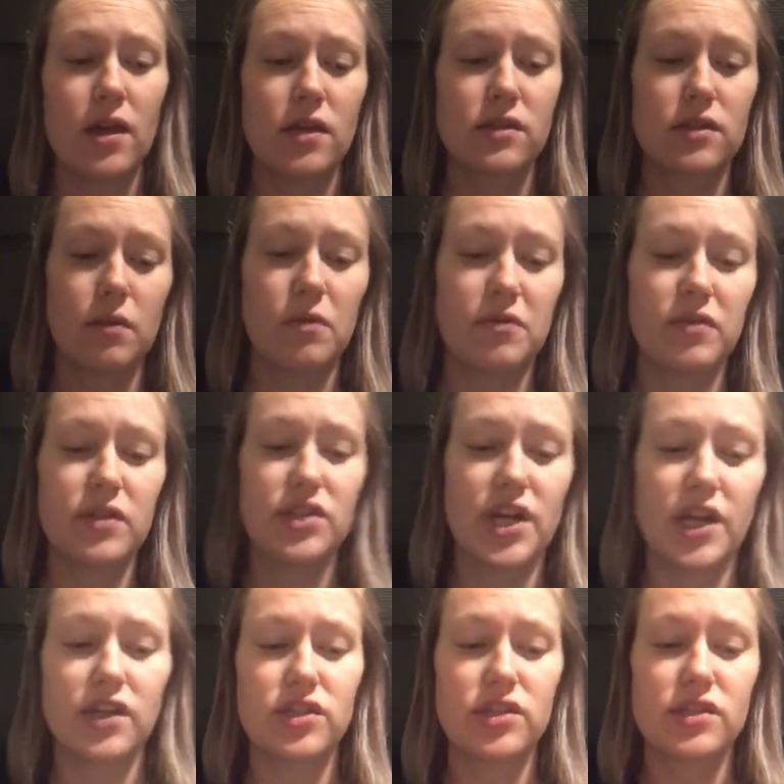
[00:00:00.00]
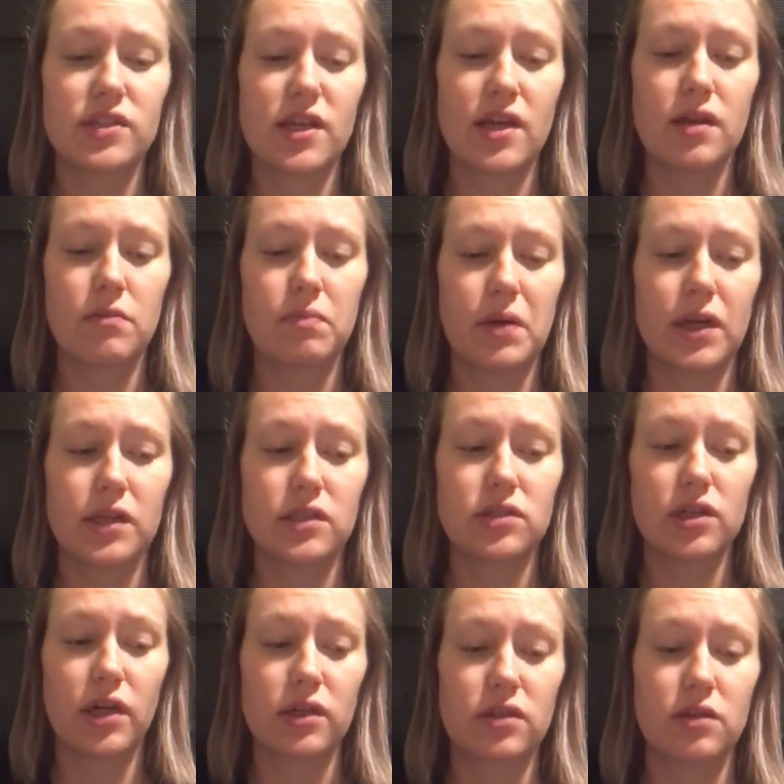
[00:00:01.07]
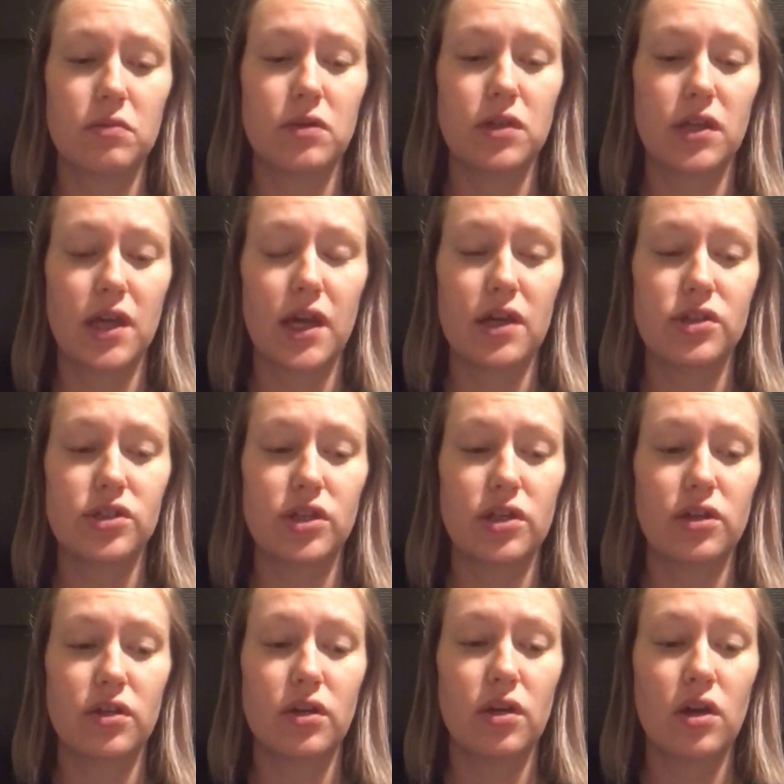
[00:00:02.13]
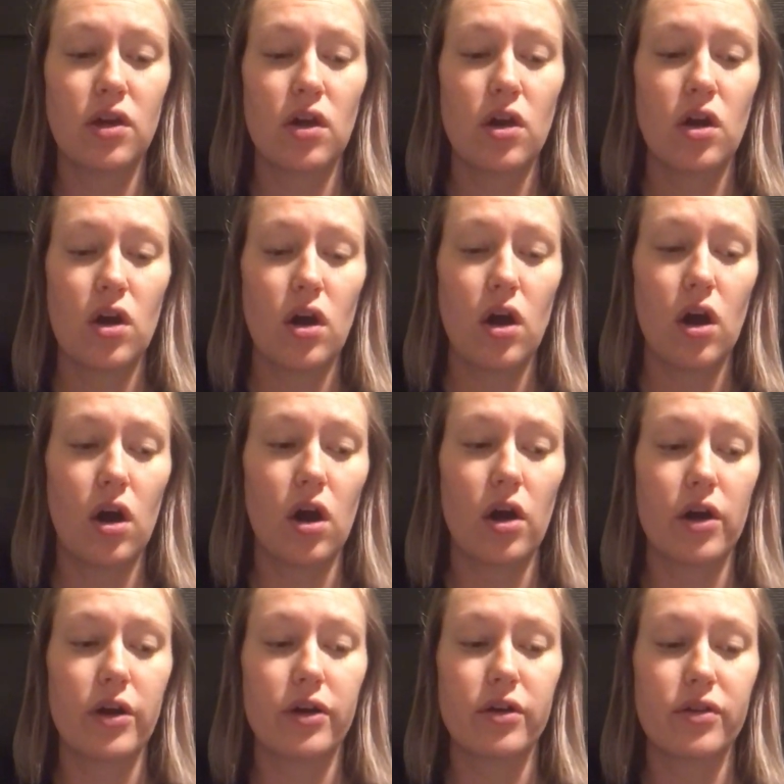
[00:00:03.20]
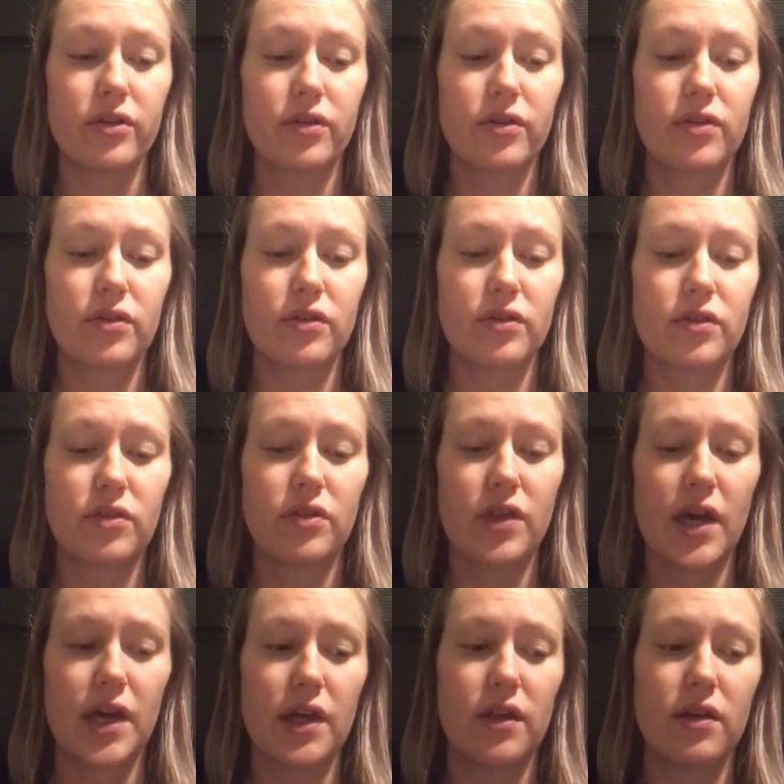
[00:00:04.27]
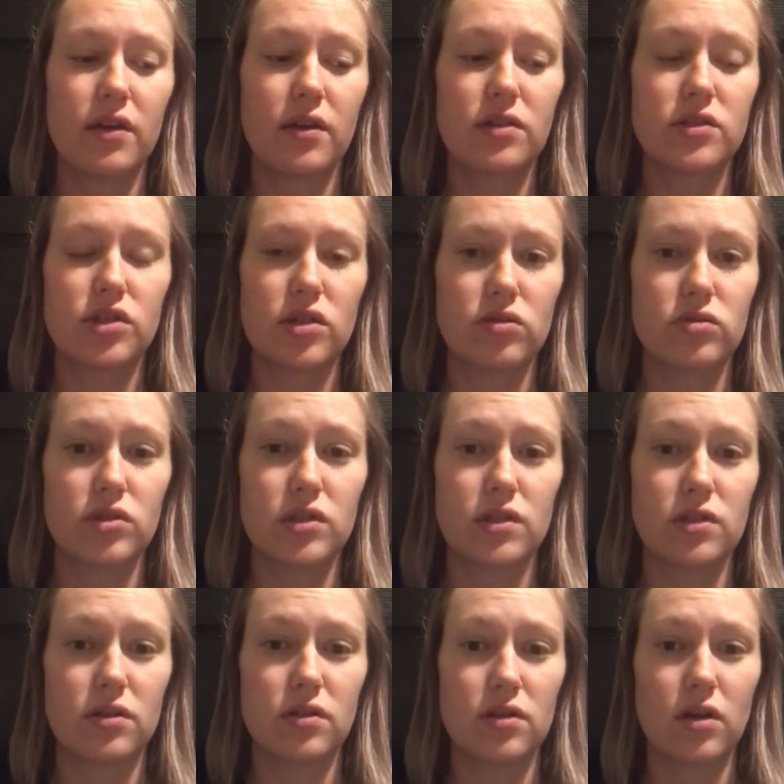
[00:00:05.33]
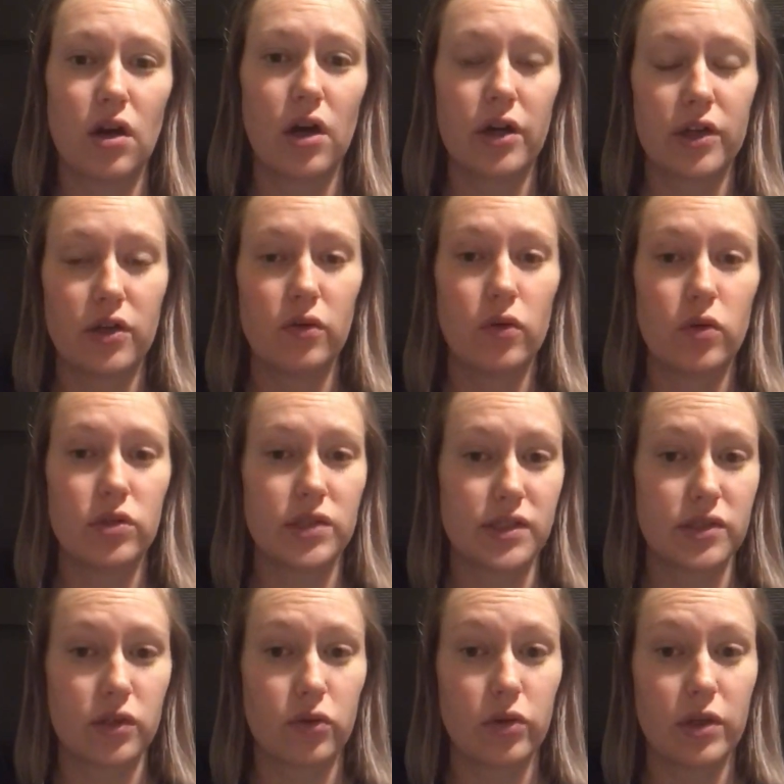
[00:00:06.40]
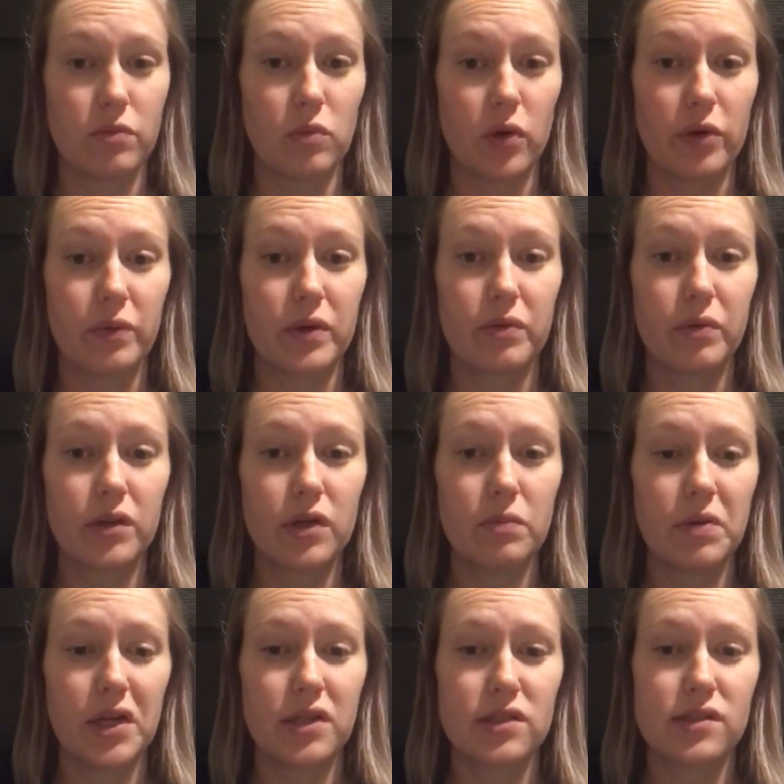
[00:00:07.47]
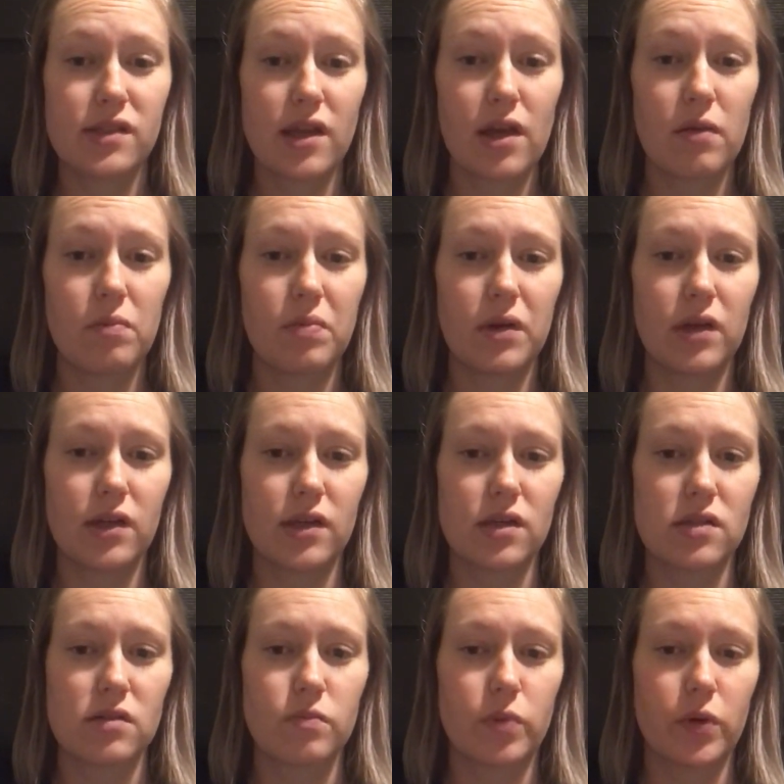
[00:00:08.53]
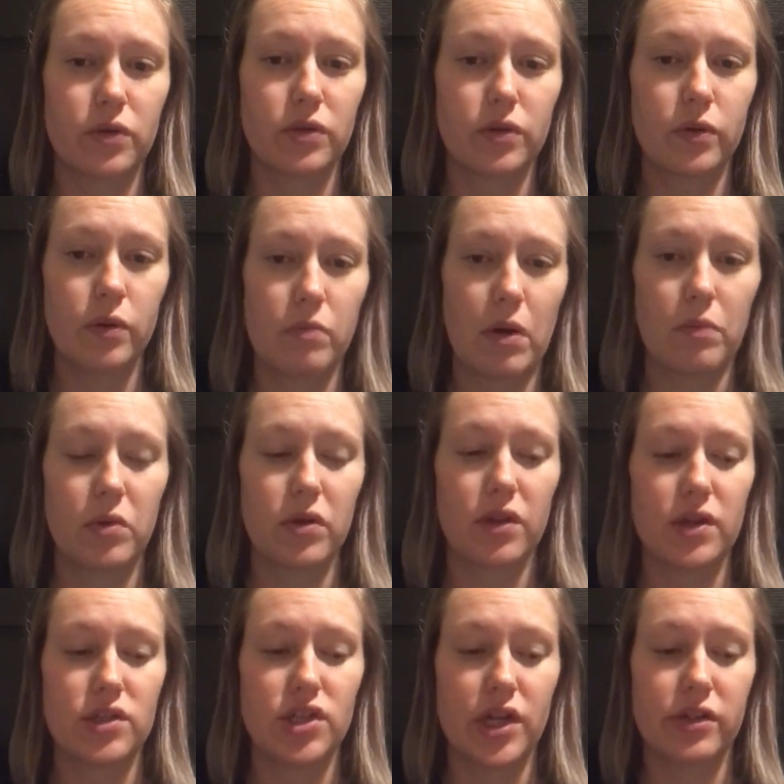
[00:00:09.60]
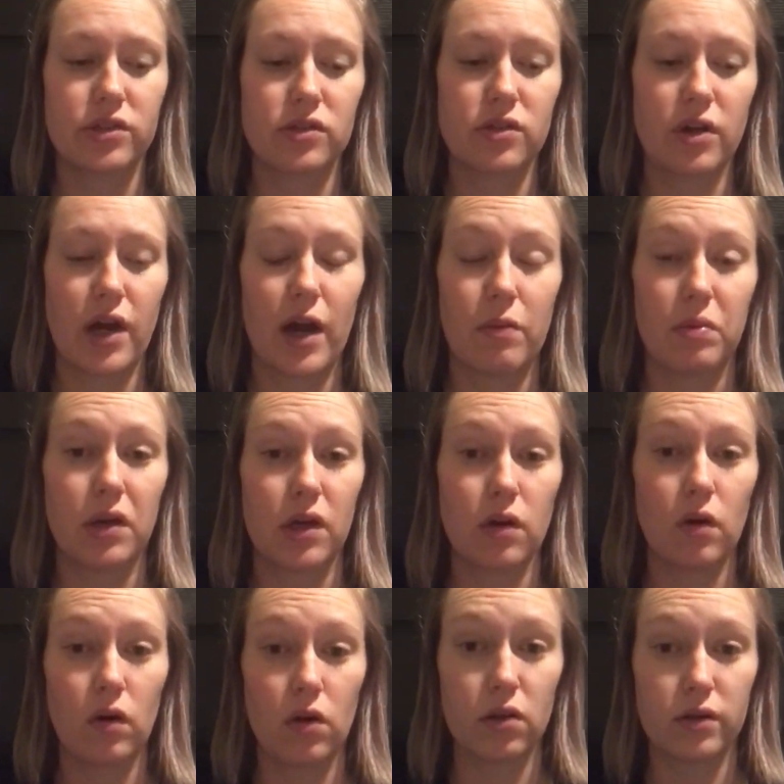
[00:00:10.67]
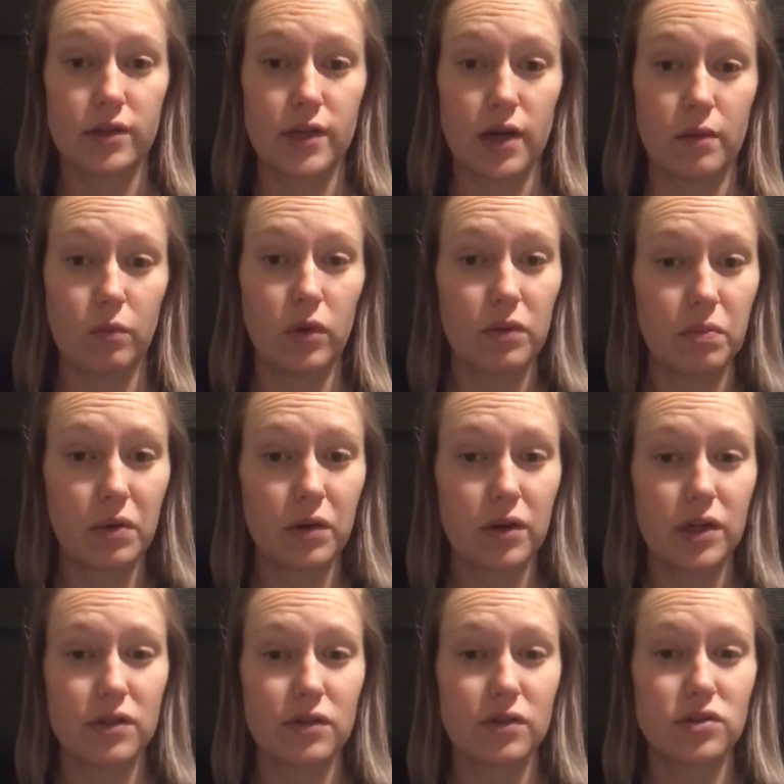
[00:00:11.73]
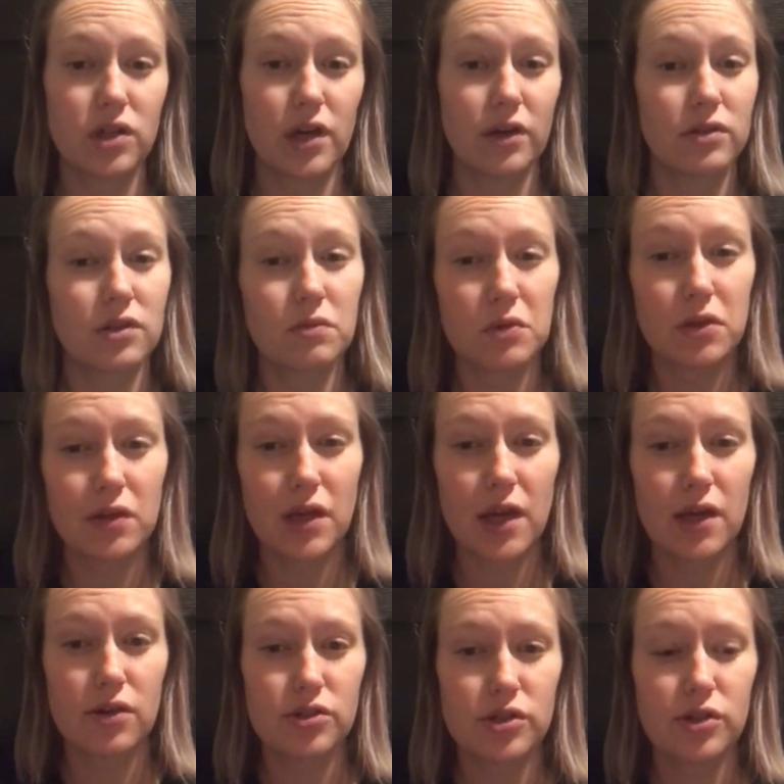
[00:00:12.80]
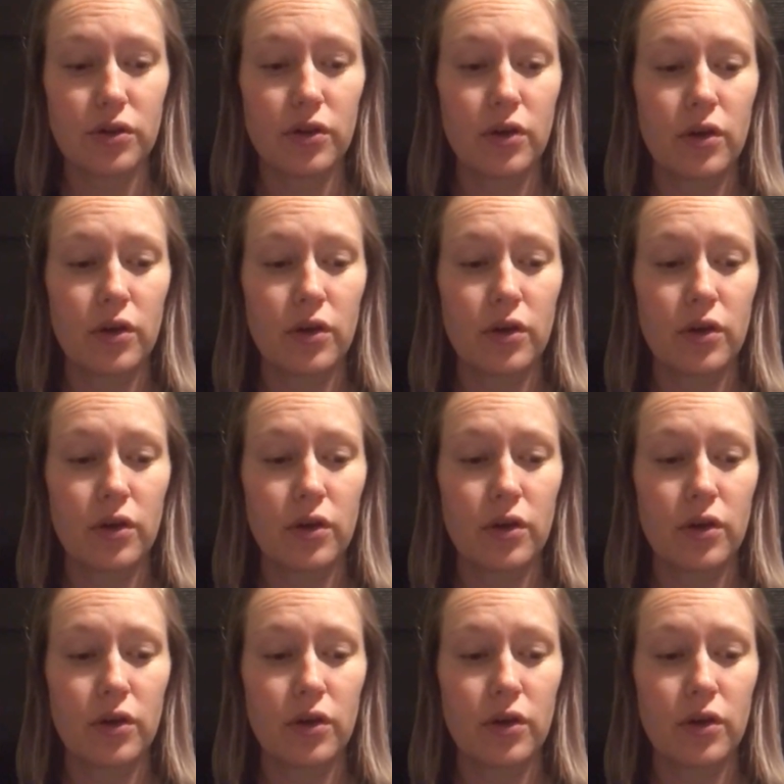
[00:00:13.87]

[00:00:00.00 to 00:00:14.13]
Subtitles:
Some of the changes in parent-child communication are that children argue or disagree more with what their parents say, but it is important to remember that changes are happening all the time with parental-child communication.